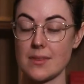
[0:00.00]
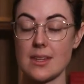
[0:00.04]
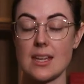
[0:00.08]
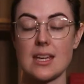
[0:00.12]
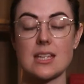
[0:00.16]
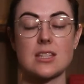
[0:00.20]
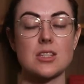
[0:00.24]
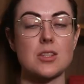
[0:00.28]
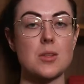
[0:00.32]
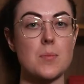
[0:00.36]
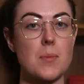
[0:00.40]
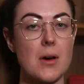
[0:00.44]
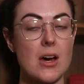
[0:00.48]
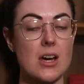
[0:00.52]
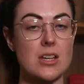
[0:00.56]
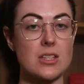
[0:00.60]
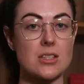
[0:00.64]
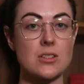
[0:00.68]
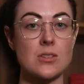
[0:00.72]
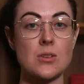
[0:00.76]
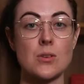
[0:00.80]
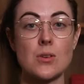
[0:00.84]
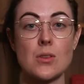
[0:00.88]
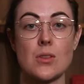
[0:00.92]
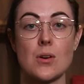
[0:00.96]
It's the
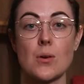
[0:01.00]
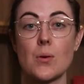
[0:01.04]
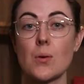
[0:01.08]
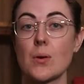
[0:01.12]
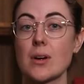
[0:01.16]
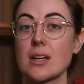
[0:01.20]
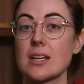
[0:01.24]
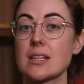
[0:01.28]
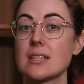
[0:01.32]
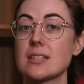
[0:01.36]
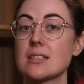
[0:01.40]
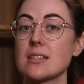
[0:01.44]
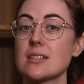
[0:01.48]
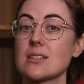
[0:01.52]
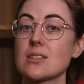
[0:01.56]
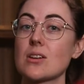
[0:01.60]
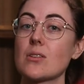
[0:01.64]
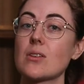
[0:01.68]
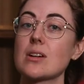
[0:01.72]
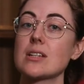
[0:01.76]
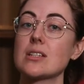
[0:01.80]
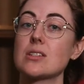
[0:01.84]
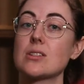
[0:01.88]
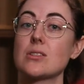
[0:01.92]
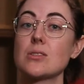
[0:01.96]
person who the audience is
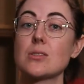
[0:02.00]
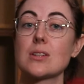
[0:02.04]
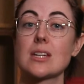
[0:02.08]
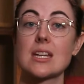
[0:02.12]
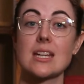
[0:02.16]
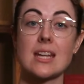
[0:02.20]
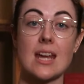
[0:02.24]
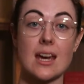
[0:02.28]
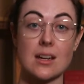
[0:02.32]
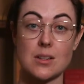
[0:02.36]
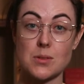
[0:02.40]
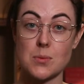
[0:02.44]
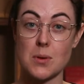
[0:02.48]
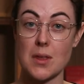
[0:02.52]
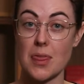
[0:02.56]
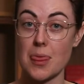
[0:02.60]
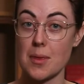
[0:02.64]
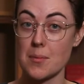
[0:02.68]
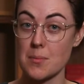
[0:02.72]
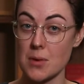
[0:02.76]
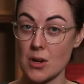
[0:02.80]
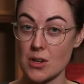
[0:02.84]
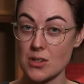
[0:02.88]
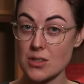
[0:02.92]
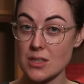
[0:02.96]
going to connect with
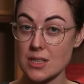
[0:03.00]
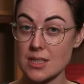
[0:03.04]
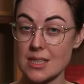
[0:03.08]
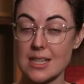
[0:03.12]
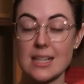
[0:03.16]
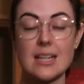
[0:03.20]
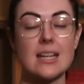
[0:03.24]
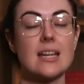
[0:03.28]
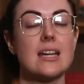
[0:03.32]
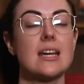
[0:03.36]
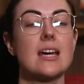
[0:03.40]
the most